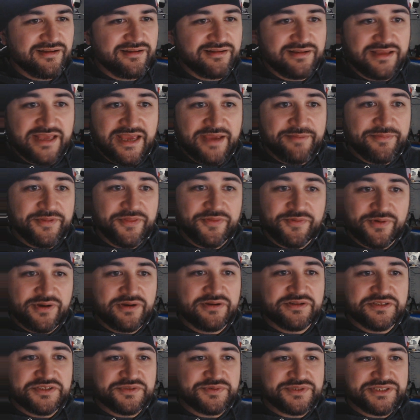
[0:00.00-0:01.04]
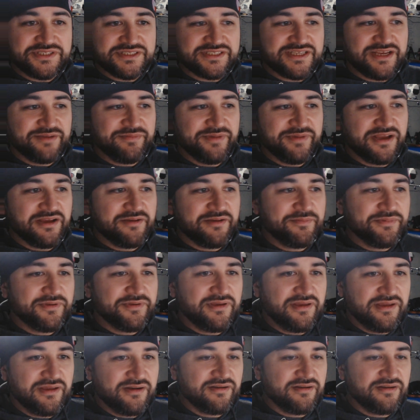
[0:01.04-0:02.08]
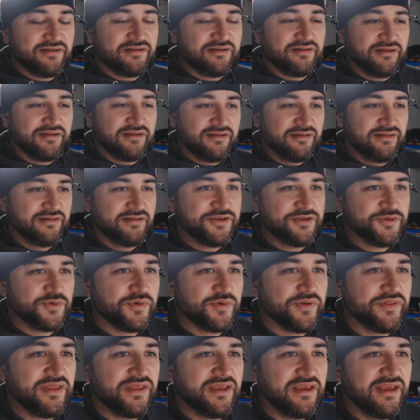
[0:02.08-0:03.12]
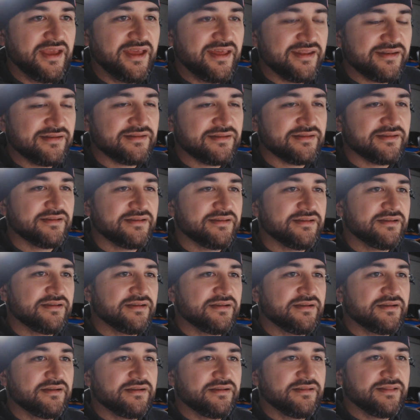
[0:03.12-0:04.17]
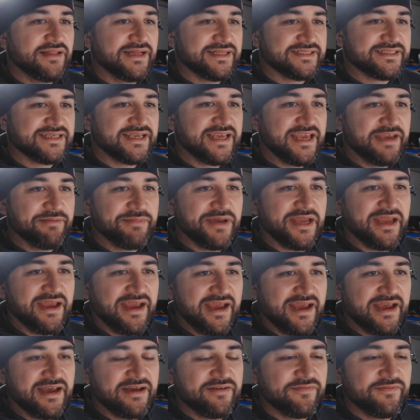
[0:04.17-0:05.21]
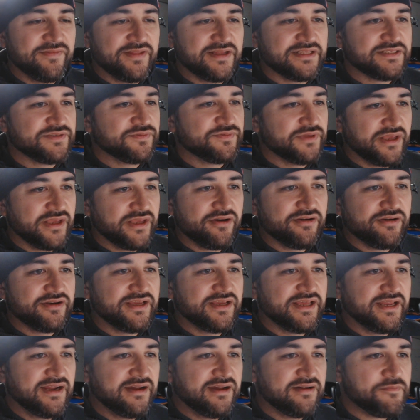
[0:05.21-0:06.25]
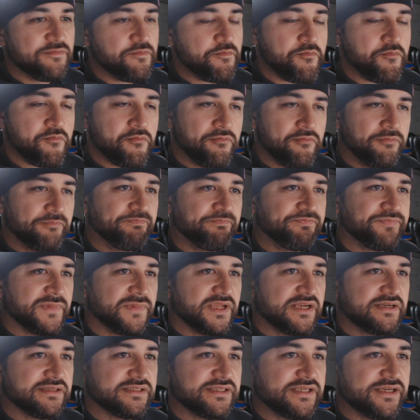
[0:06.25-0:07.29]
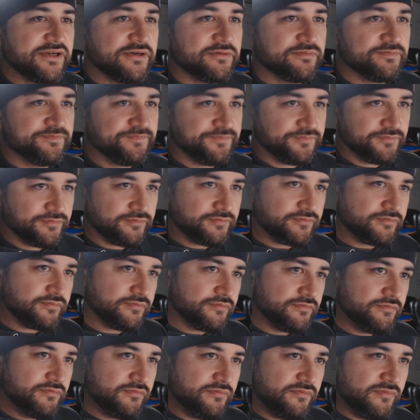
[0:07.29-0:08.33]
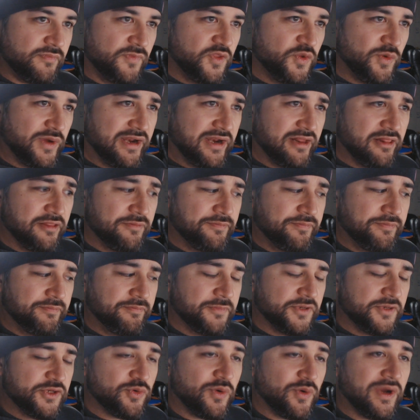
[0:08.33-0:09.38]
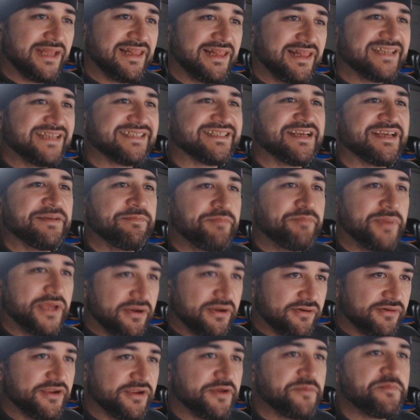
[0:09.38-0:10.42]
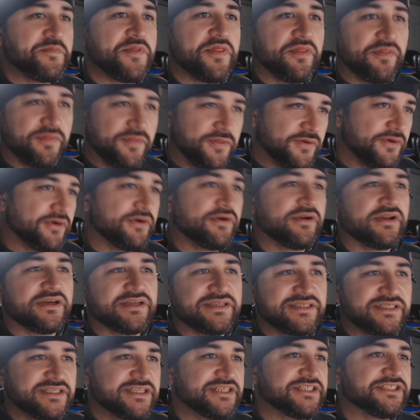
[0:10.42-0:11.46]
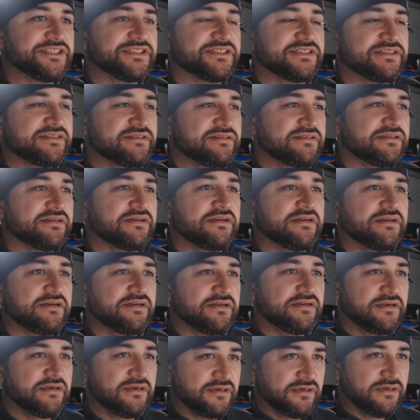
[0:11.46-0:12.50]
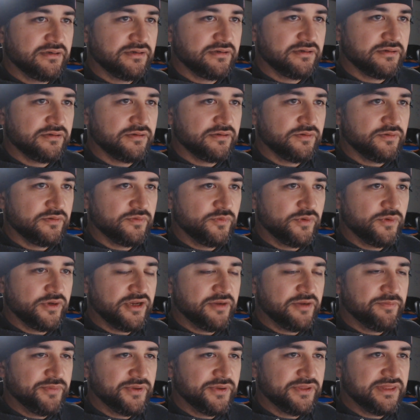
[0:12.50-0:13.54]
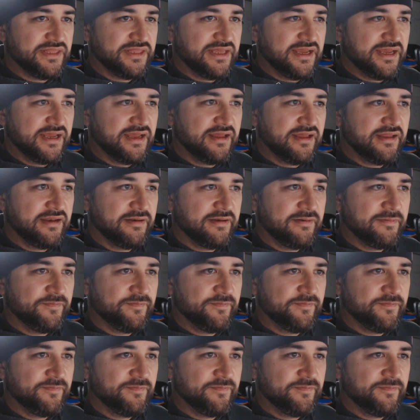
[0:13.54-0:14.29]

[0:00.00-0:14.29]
Game of Thrones, which is coming up here toward the end. That's a game I have that's really hard to get out. So, Twilight Imperium 3rd edition. We're going to put that...